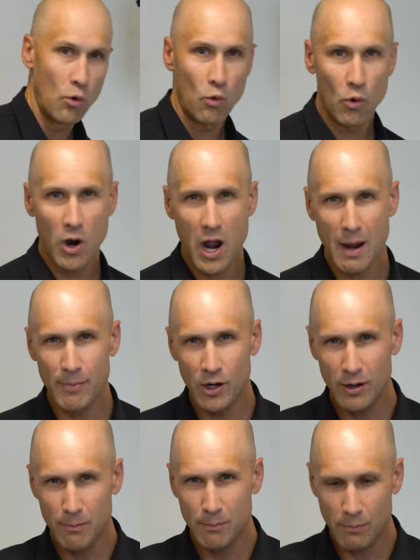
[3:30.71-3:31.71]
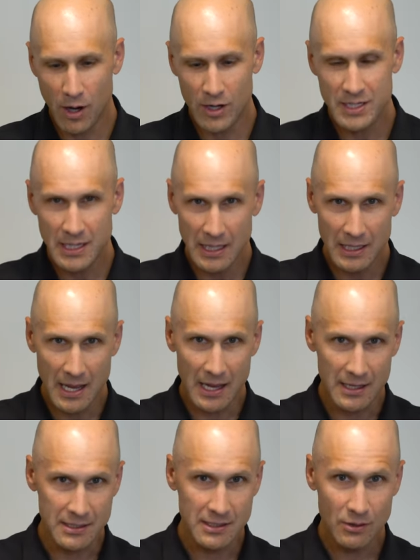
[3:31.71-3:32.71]
Robert
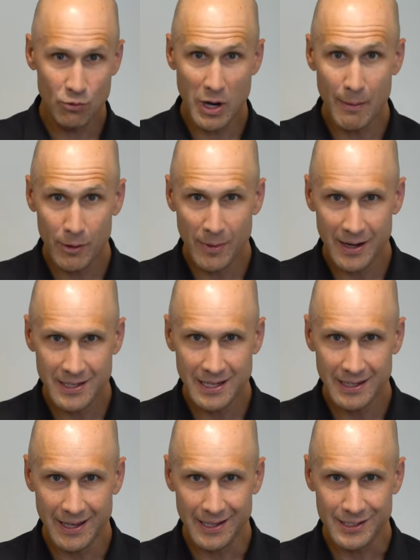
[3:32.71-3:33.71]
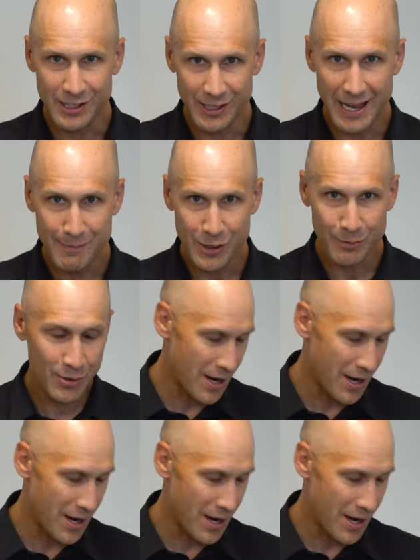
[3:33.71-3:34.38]
Martinez. Robert Martinez, claim your